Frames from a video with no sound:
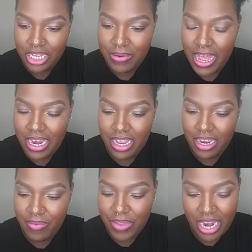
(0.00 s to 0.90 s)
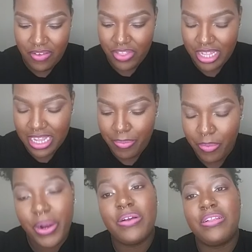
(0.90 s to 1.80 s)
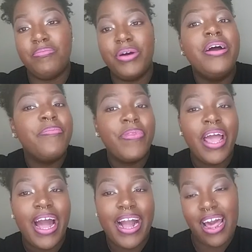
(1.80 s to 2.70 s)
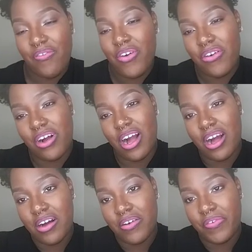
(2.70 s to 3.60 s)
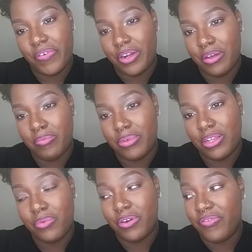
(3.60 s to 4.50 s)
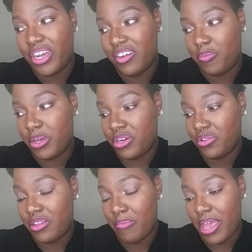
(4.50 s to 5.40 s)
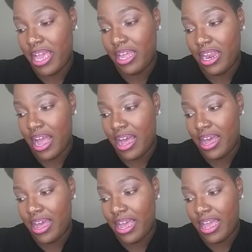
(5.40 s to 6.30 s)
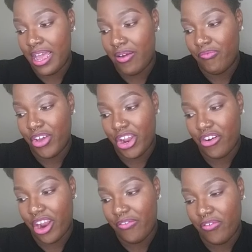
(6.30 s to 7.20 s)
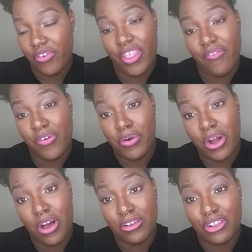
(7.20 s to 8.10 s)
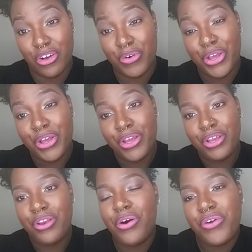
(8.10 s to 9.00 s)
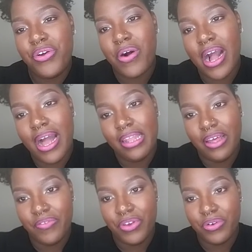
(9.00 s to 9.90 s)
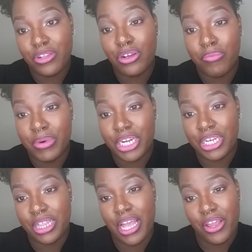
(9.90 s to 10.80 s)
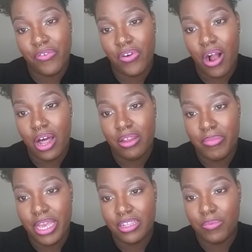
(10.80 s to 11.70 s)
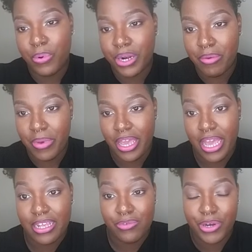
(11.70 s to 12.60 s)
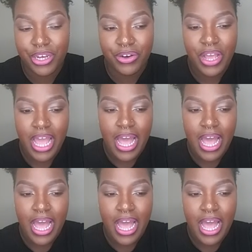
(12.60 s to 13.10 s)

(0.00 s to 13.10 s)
And I'm not even that type of person, but I got a phone call from someone very special to me, and I am very grateful for that phone call. So you know who you are. I love you so much, and thank you for calling me and supporting me as well.